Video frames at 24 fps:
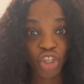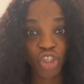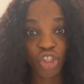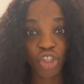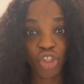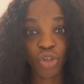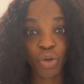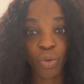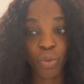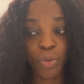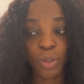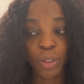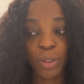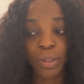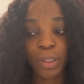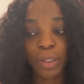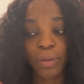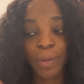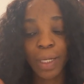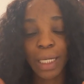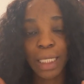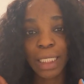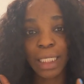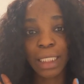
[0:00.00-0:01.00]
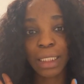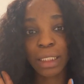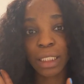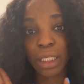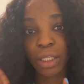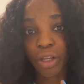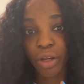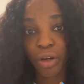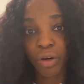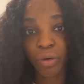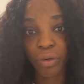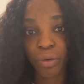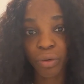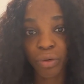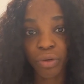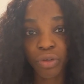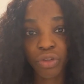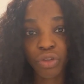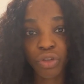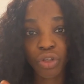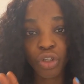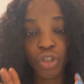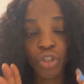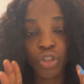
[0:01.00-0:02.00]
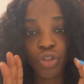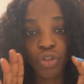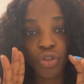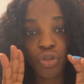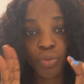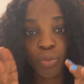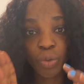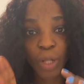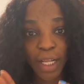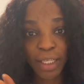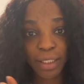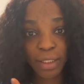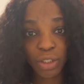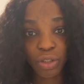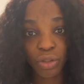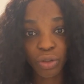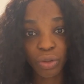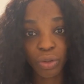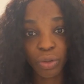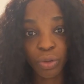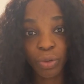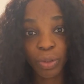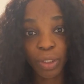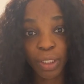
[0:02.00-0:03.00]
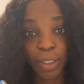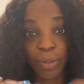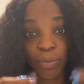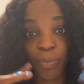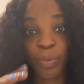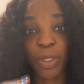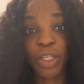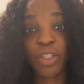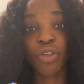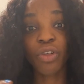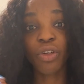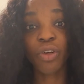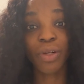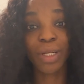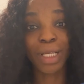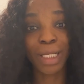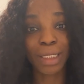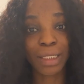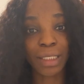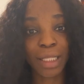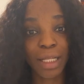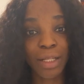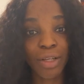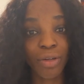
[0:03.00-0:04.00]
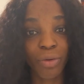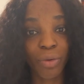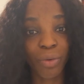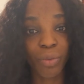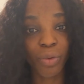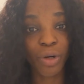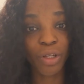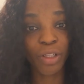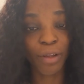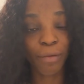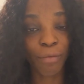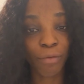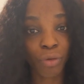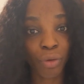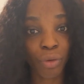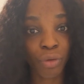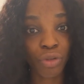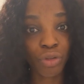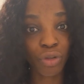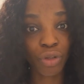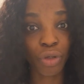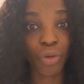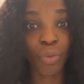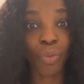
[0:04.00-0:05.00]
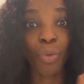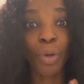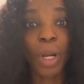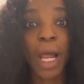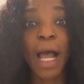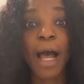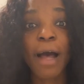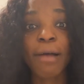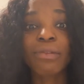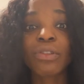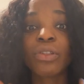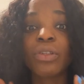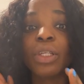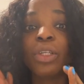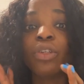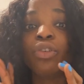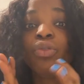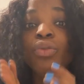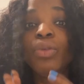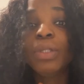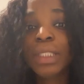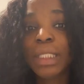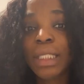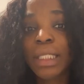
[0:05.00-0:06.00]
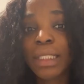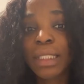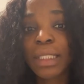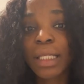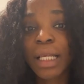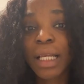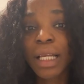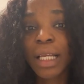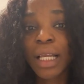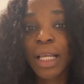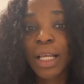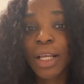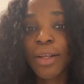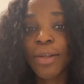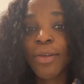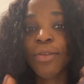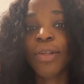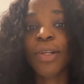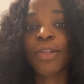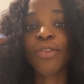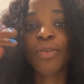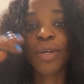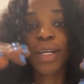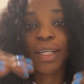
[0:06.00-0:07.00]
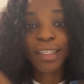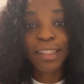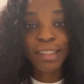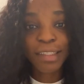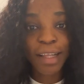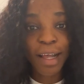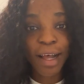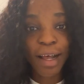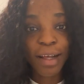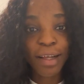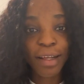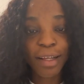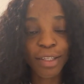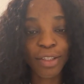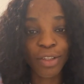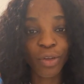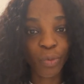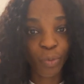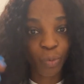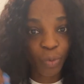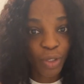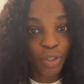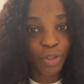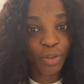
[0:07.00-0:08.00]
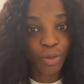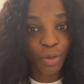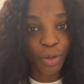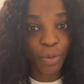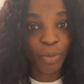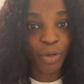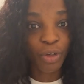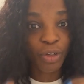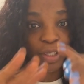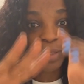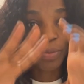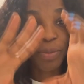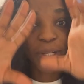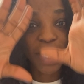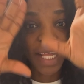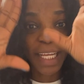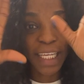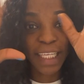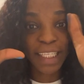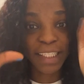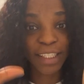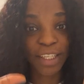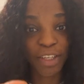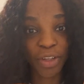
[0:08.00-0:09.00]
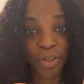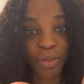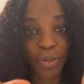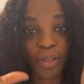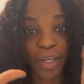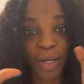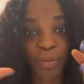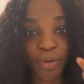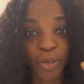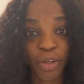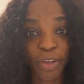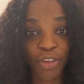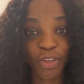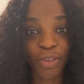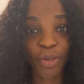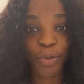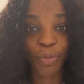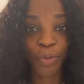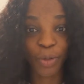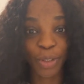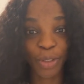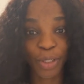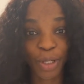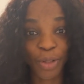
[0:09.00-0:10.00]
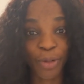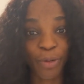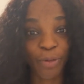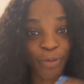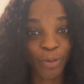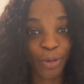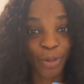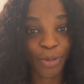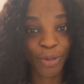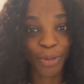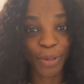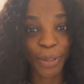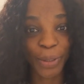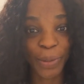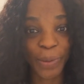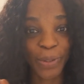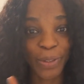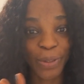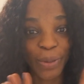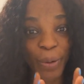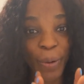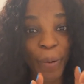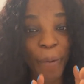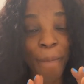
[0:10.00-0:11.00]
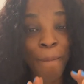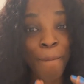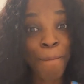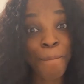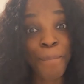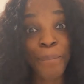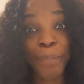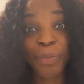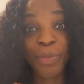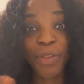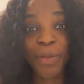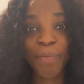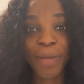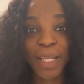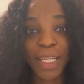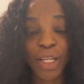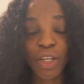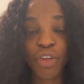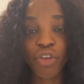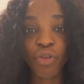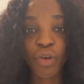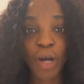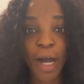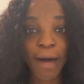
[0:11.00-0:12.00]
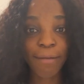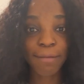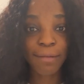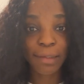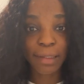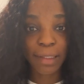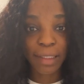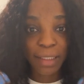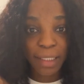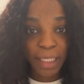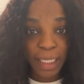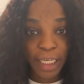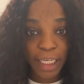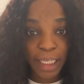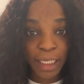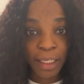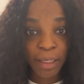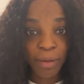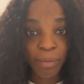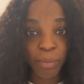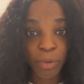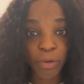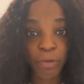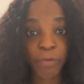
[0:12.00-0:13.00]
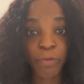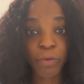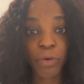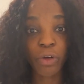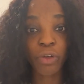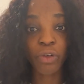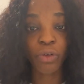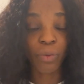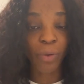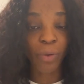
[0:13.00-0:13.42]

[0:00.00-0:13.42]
they'll create a scenario, so it's just scenario based on your understanding of what they've taught you. You will not have to use it to answer the question, because more like a scenario application question kind of question. So meaning you have to think before you